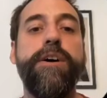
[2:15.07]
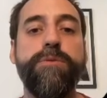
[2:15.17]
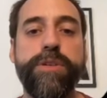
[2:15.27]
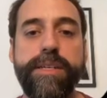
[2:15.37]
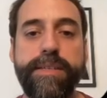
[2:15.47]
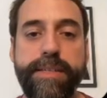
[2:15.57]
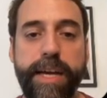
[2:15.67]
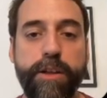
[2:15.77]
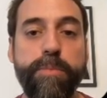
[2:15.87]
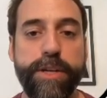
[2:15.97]
which is
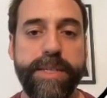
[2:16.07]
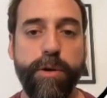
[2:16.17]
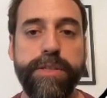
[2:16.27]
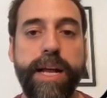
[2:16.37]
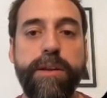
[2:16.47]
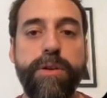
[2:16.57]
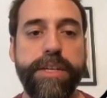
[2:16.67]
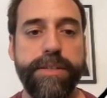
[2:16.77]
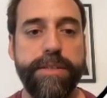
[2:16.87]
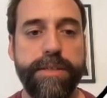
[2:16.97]
second principles
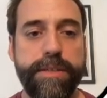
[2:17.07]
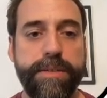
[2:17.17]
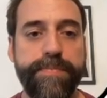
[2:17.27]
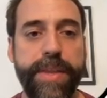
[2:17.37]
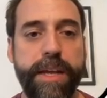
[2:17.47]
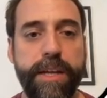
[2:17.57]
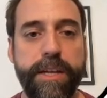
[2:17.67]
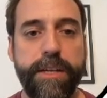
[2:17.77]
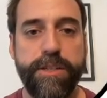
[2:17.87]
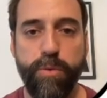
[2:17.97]
calculations.
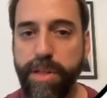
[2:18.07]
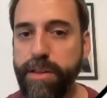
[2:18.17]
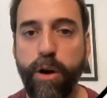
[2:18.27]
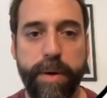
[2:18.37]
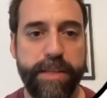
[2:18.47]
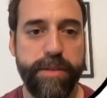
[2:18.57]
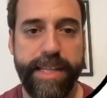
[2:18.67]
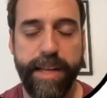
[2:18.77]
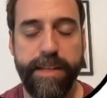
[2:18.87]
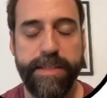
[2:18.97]
So without going into
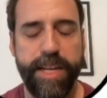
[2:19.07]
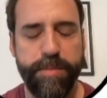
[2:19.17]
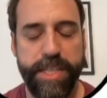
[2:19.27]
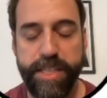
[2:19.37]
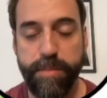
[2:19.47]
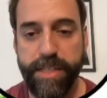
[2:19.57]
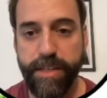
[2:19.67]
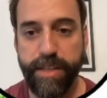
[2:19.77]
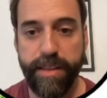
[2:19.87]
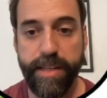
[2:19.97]
details, let me just
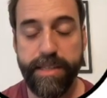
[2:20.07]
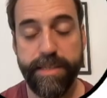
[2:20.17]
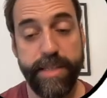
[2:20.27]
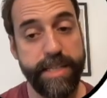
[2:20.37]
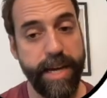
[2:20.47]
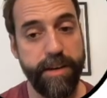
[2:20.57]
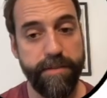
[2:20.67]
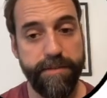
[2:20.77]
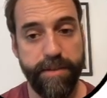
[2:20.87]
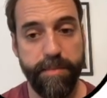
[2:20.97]
mention that this kind
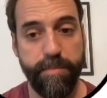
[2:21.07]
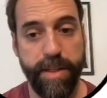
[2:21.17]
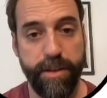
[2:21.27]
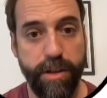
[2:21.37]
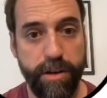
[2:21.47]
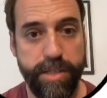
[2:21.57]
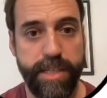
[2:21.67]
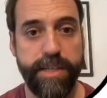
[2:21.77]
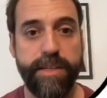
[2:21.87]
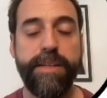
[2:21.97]
of
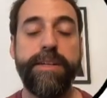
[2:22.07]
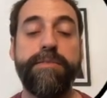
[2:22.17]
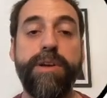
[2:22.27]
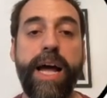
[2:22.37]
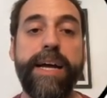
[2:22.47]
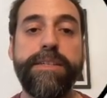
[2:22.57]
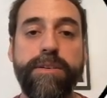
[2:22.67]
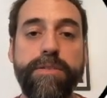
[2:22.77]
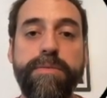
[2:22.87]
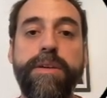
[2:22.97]
methodology relies
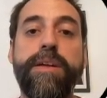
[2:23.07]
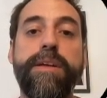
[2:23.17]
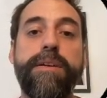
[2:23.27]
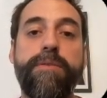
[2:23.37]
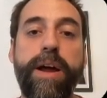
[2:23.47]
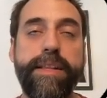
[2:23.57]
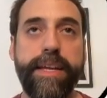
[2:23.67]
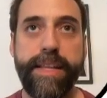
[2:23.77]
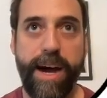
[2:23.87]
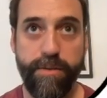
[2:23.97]
on
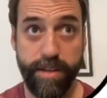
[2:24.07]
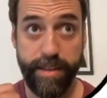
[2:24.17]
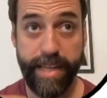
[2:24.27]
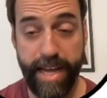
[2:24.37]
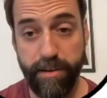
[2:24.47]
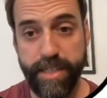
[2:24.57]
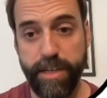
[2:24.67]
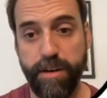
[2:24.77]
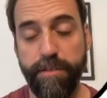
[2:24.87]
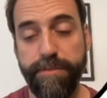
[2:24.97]
writing down the
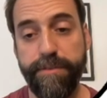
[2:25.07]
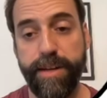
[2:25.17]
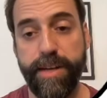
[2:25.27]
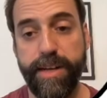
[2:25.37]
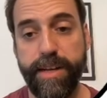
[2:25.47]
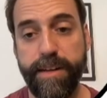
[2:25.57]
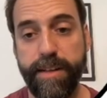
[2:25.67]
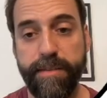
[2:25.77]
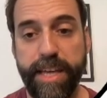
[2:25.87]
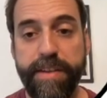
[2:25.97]
energy of a
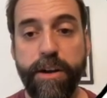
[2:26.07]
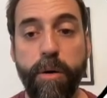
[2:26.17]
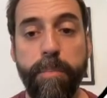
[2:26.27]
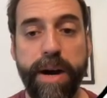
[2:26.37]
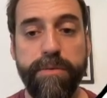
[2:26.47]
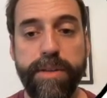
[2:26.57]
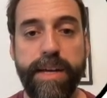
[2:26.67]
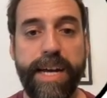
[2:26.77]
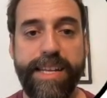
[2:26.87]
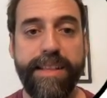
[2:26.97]
given compound
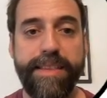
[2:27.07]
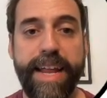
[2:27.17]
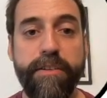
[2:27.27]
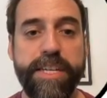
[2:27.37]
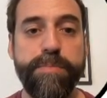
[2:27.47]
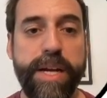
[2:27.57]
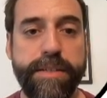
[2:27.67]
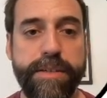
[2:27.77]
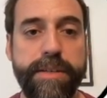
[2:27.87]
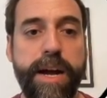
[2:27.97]
as a Taylor
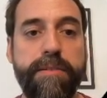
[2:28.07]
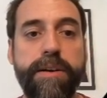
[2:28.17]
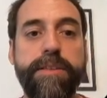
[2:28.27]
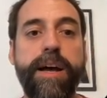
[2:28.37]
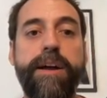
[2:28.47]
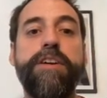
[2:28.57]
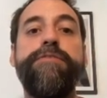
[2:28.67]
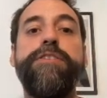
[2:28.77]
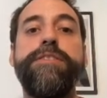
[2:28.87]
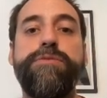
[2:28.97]
expansion around a
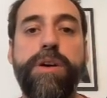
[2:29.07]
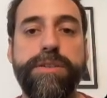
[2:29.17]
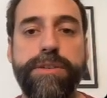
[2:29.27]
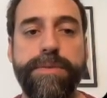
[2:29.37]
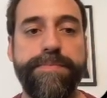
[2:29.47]
reference structure.